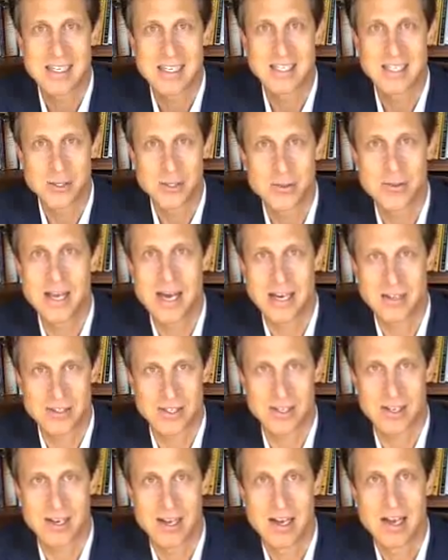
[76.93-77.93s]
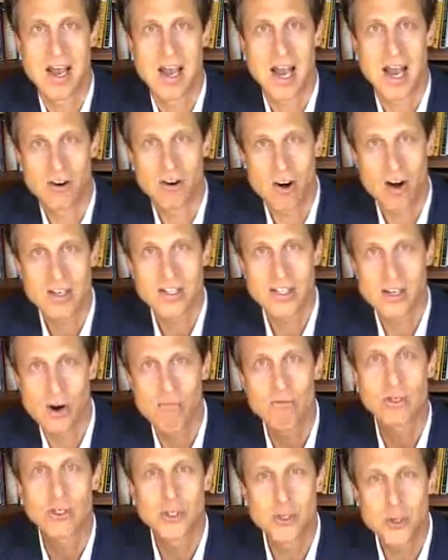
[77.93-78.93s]
in 2000 and costing
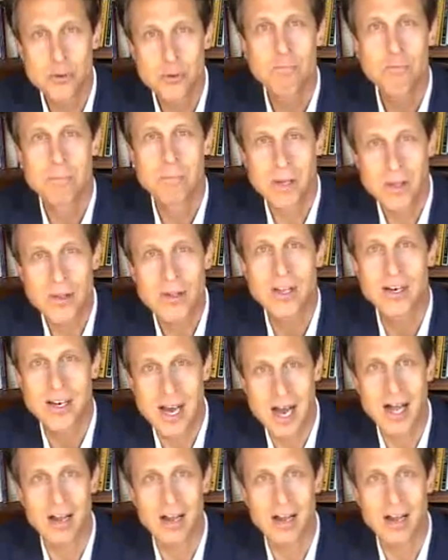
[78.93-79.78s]
over $2 billion.